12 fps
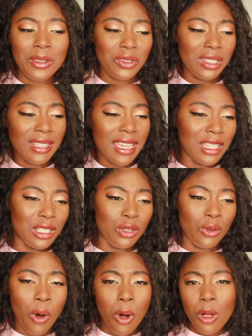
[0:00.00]
if there's just like a
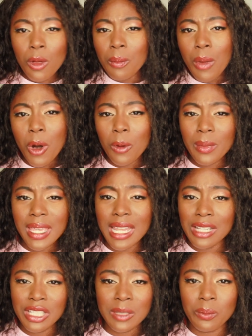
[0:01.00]
dull moment,
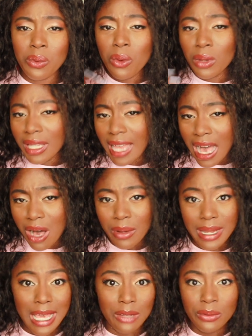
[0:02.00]
I just pull it
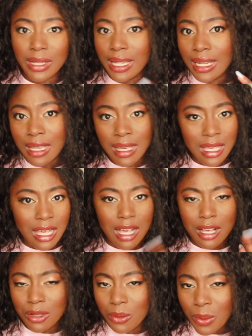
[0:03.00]
out and I read
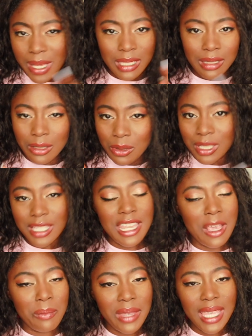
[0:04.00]
a quick little
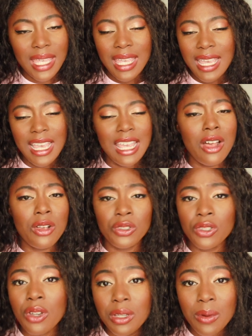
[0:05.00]
snippet. And I'll
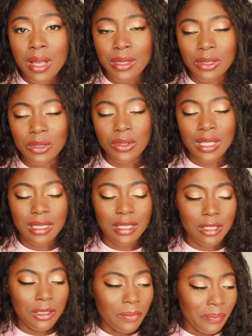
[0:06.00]
show you on the screen
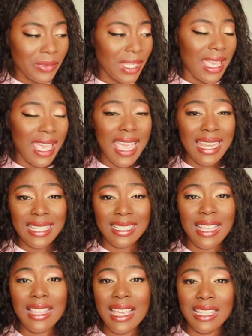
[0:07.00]
too. And
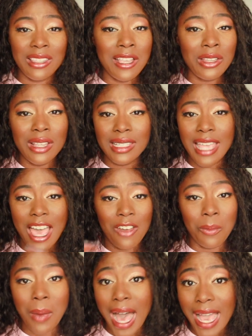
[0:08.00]
it's not like they just
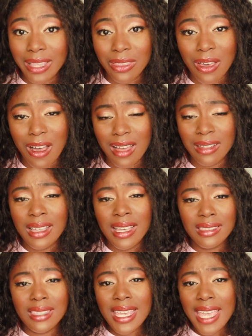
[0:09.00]
have Python.
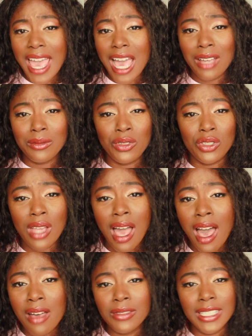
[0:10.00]
They have
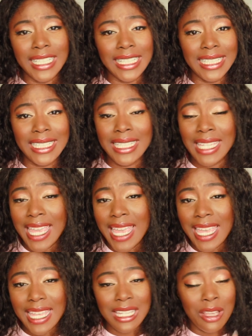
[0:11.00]
Java,
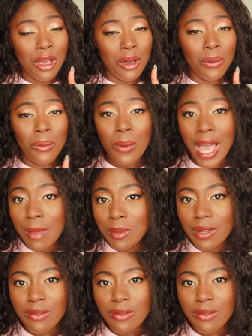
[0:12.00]
Git, web